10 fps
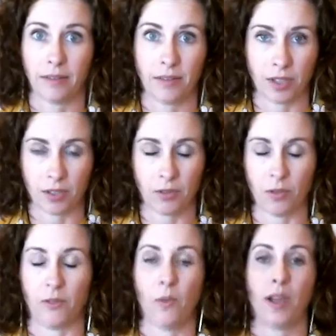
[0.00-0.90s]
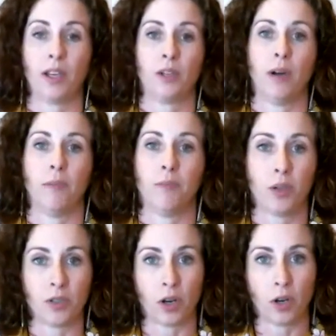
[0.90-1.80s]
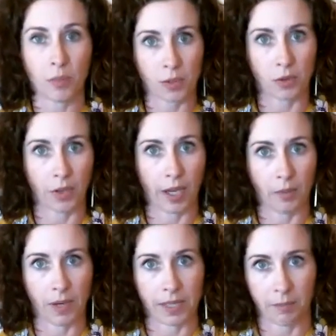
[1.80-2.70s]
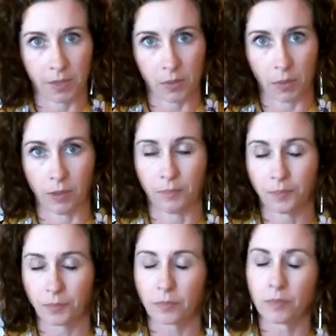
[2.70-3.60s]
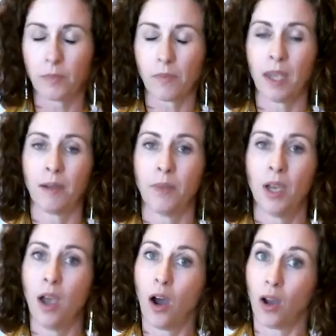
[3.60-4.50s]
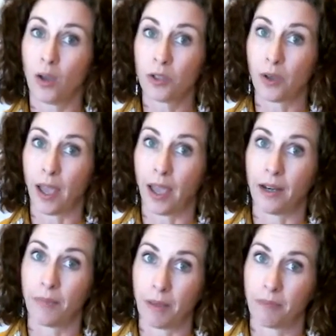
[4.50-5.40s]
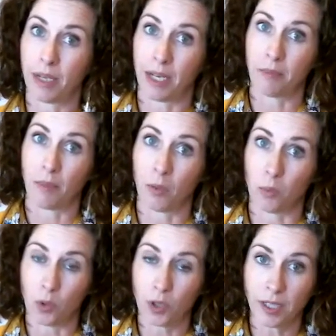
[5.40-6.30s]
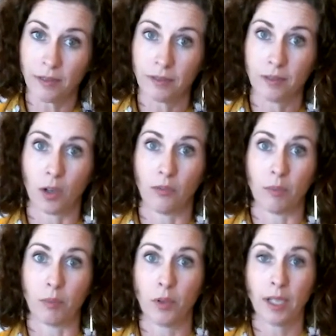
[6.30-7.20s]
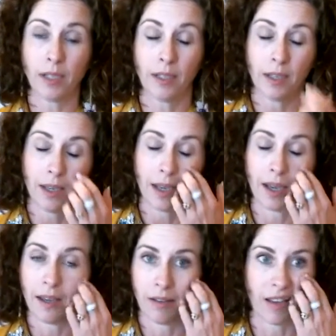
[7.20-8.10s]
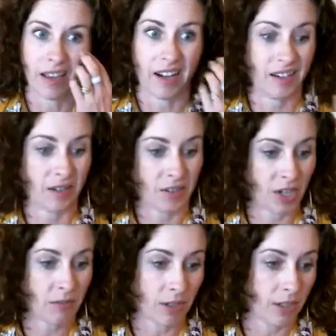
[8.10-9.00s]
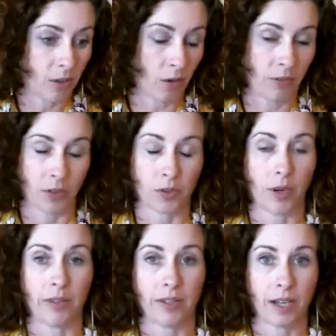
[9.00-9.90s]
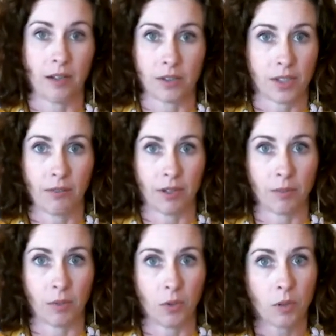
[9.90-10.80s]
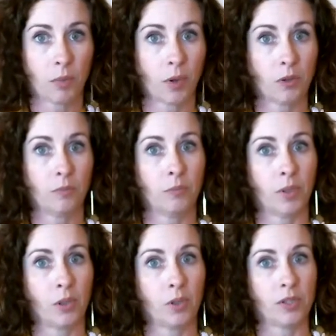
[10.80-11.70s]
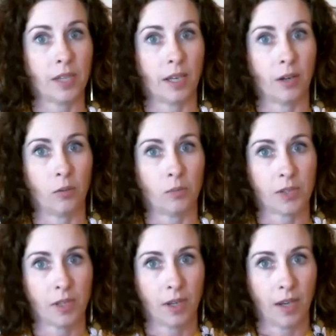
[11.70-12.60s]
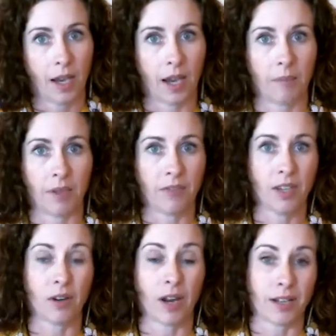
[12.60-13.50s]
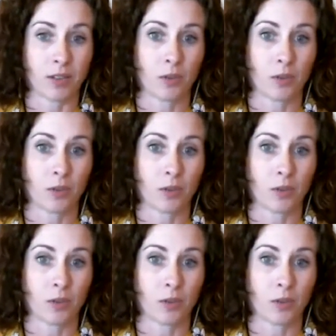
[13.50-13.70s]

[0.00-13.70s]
just sort of wakes you up because it opens all your airways up as well. I also add peppermint in my water of a morning, and generally often throughout the day I'll just have it in my water bottle because it helps invigorate. It's